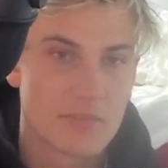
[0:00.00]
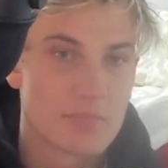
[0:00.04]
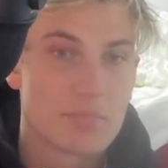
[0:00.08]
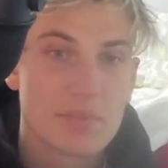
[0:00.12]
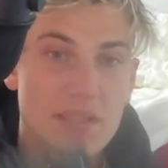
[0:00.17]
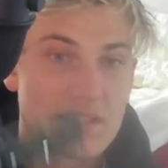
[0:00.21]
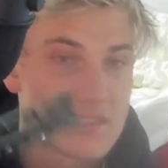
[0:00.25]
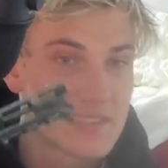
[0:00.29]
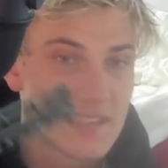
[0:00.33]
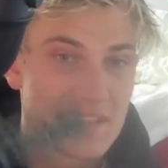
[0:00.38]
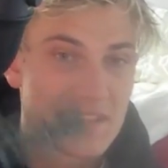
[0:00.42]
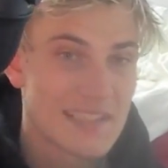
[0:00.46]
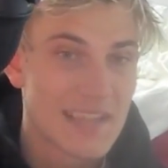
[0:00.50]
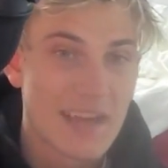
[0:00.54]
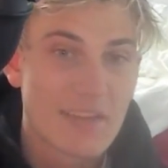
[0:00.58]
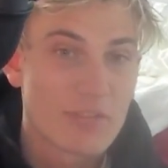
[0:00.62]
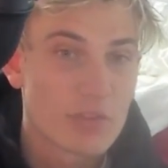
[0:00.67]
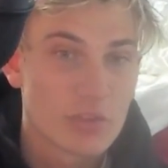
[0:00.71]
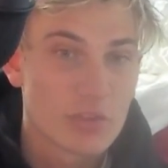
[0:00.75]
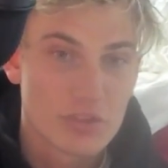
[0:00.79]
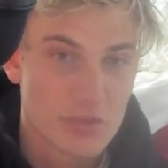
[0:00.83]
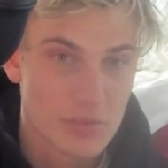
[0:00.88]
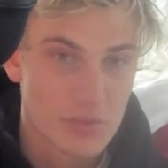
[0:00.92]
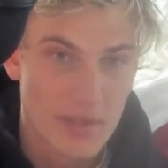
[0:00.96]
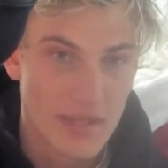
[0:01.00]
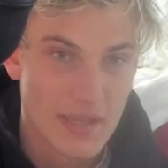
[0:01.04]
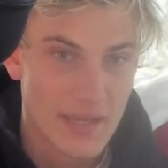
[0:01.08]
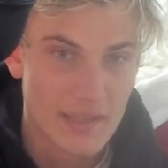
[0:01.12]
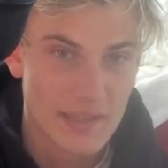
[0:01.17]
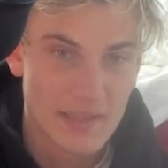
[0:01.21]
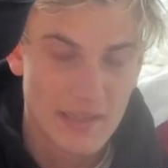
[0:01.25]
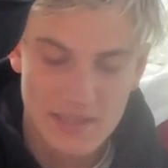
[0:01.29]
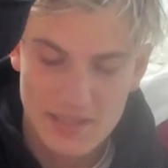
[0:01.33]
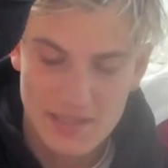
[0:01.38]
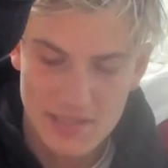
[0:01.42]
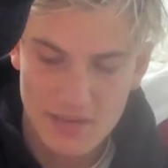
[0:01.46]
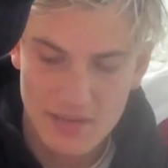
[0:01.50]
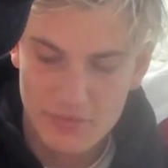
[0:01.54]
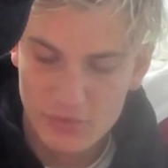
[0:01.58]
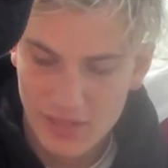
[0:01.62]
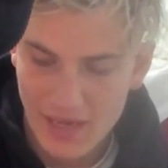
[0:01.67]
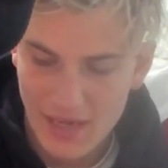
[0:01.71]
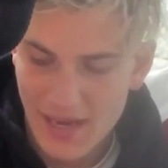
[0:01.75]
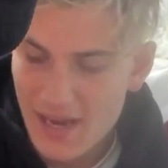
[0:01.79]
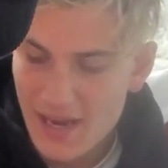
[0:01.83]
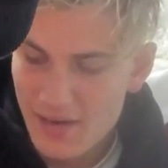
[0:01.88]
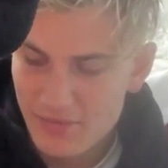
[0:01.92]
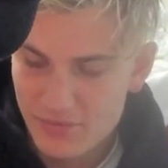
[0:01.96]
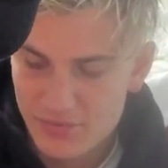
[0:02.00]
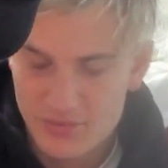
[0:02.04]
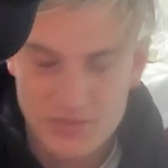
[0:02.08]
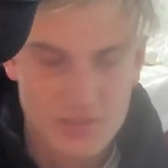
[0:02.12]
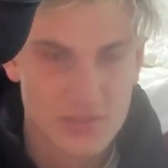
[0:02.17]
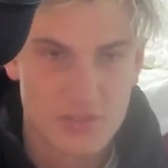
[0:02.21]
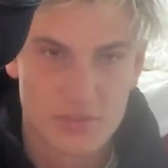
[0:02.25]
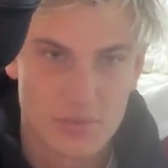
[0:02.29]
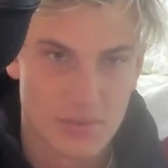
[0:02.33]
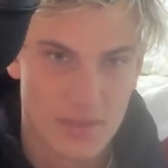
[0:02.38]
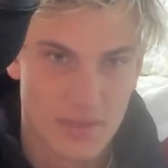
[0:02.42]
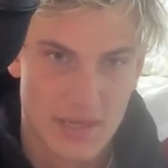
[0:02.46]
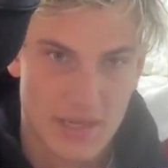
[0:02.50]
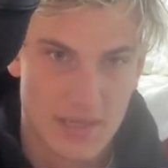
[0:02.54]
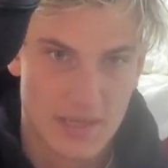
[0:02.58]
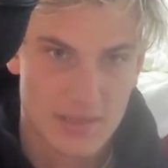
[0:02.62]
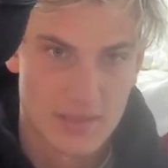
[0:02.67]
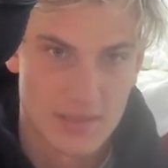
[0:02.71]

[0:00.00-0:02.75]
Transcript: Because I never do that. I never have to do that.